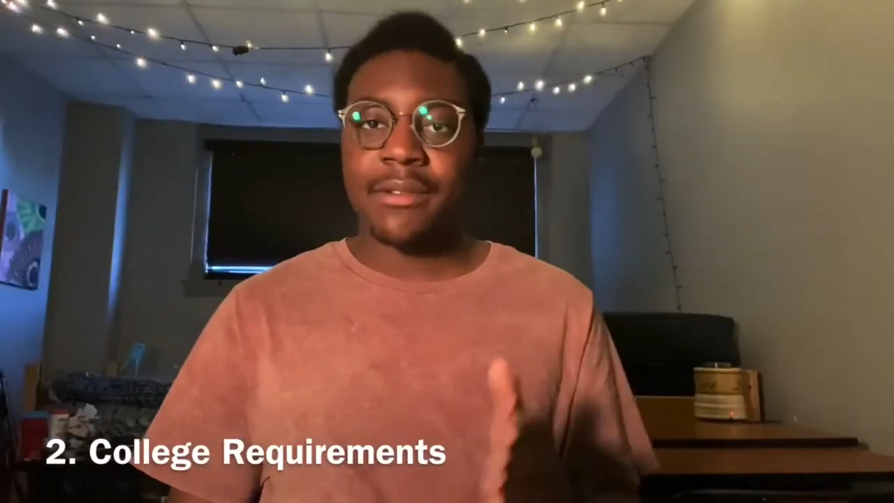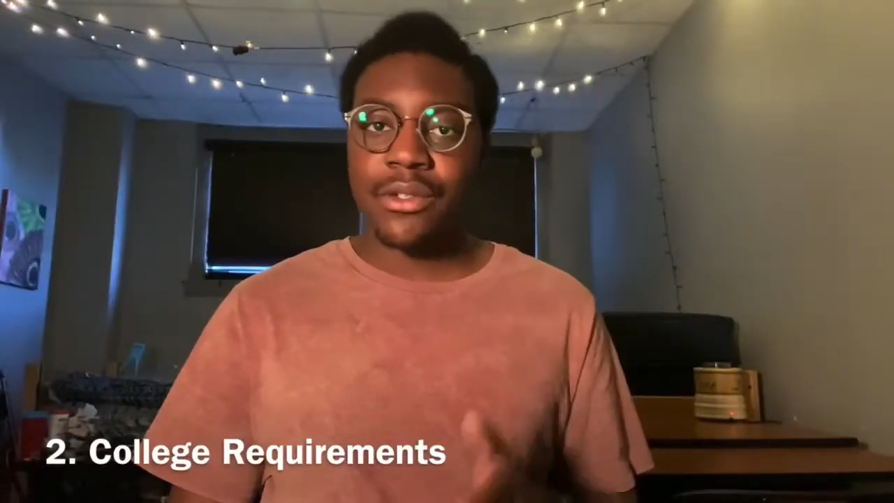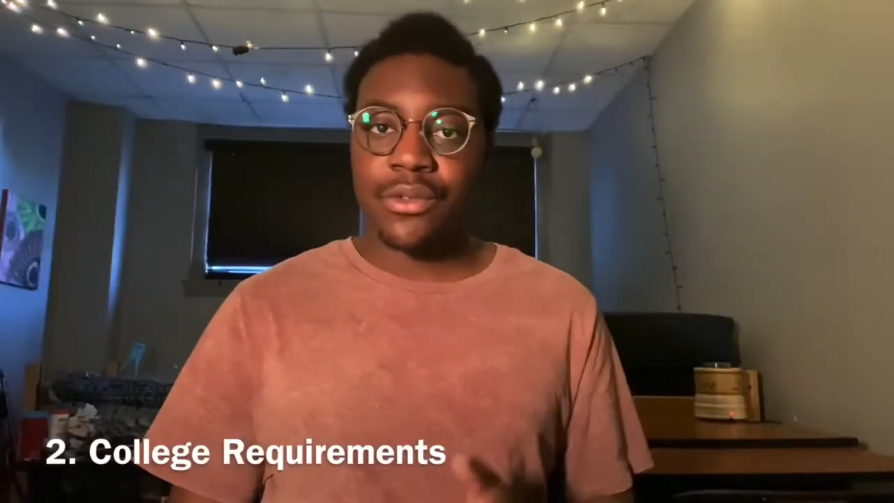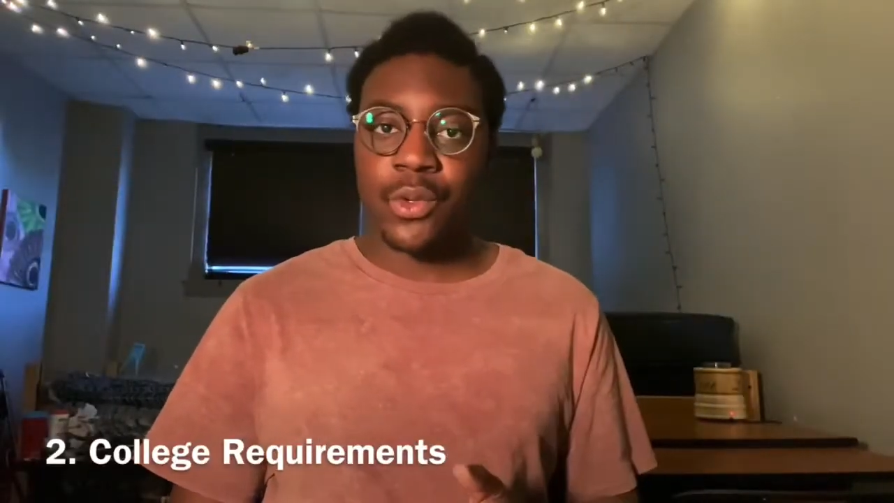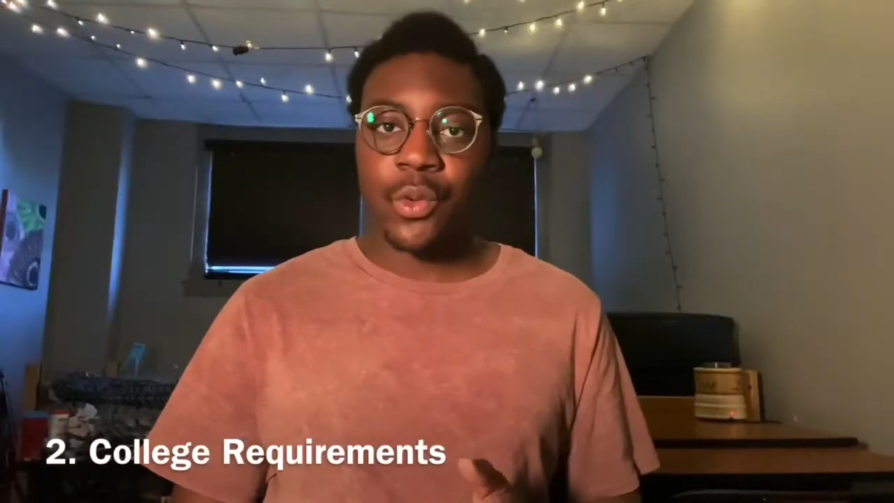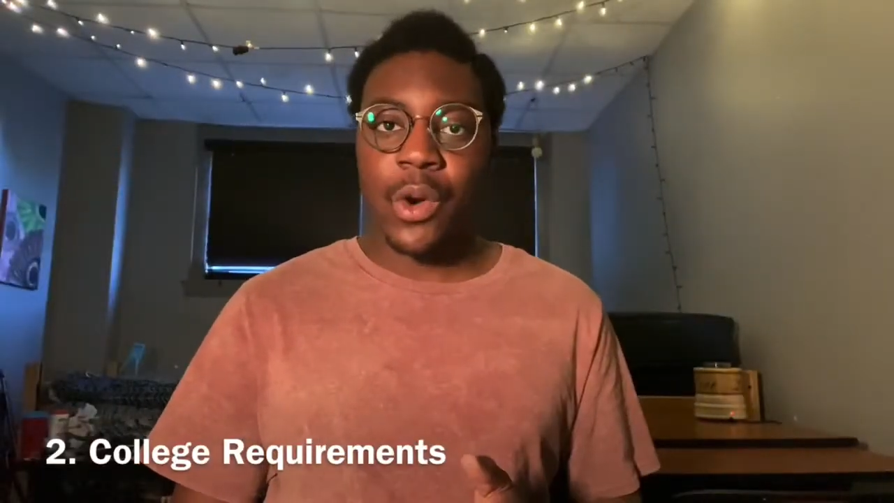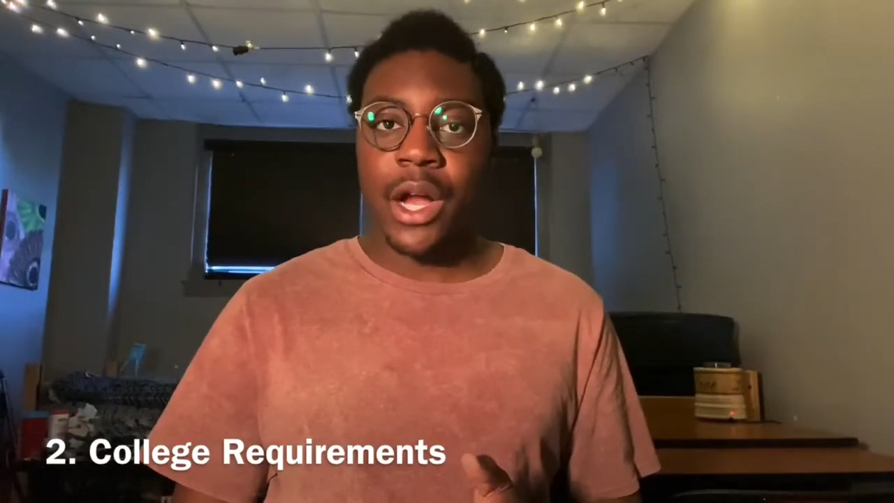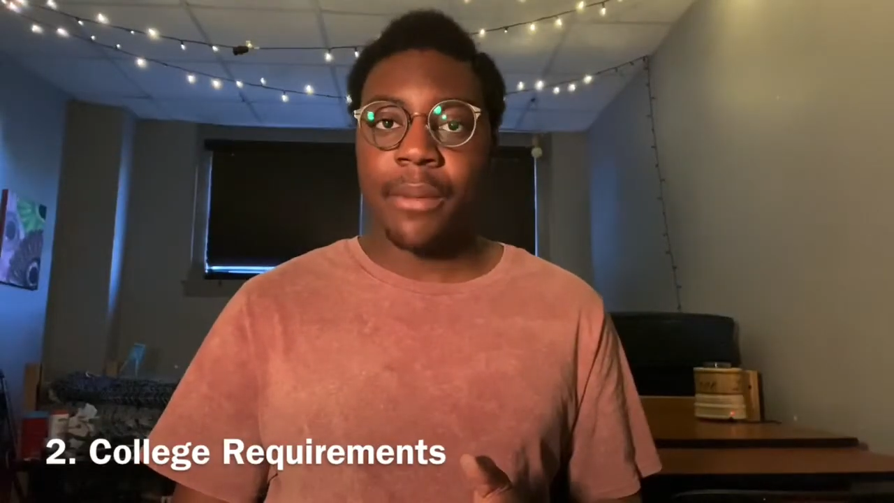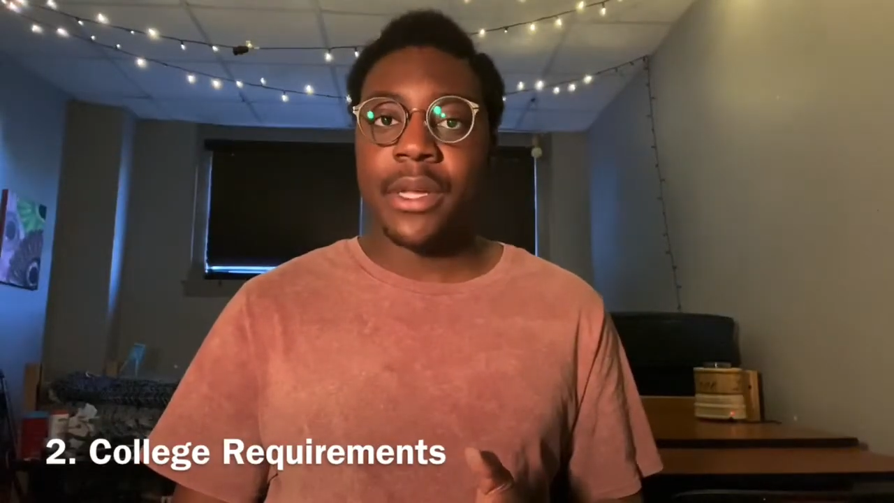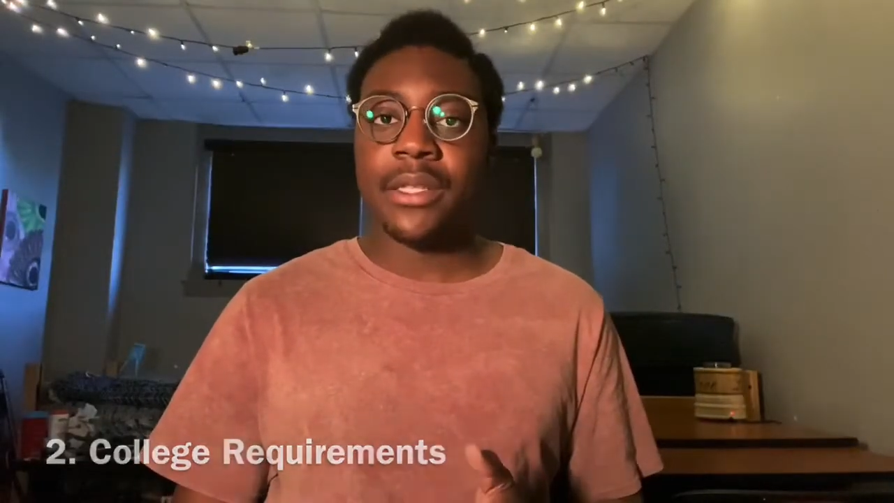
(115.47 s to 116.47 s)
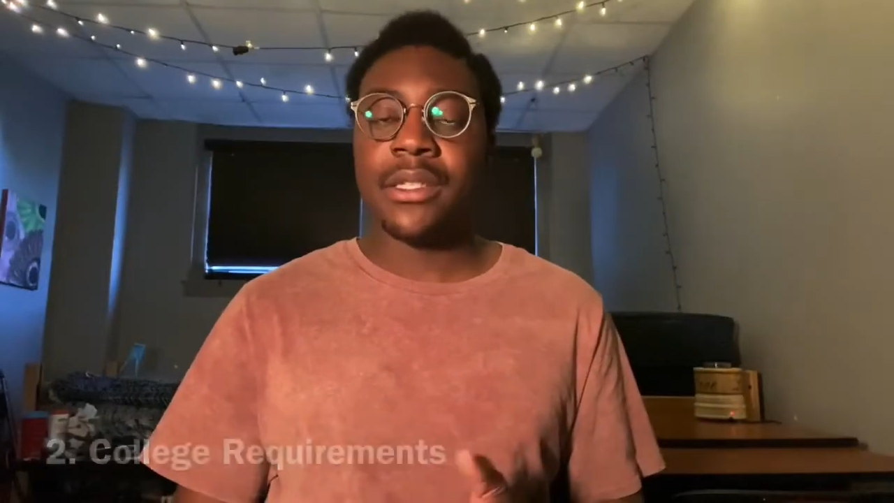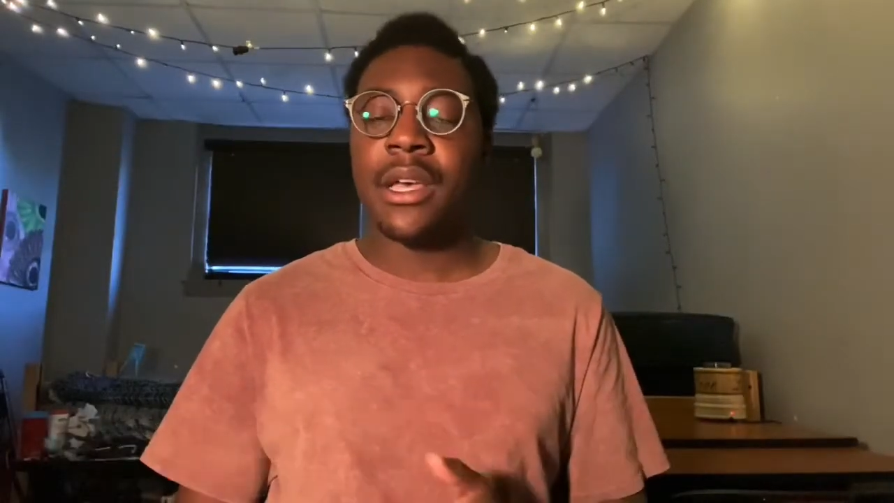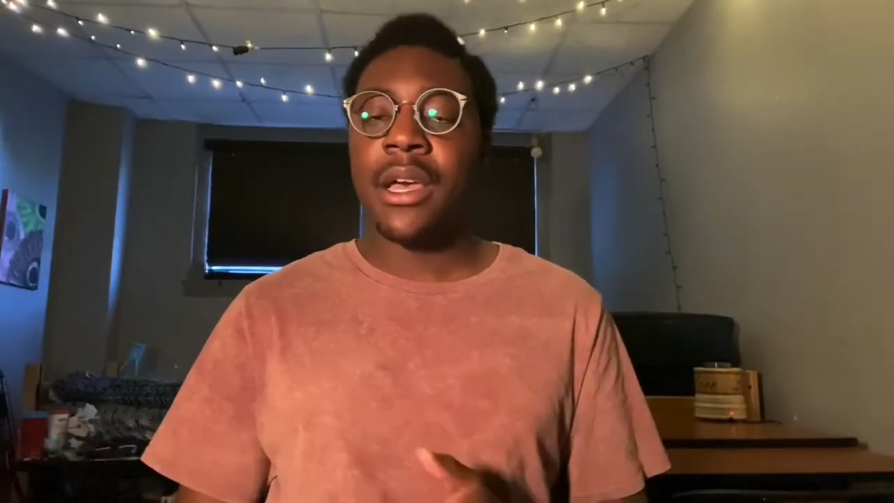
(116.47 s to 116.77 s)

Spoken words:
school requirements,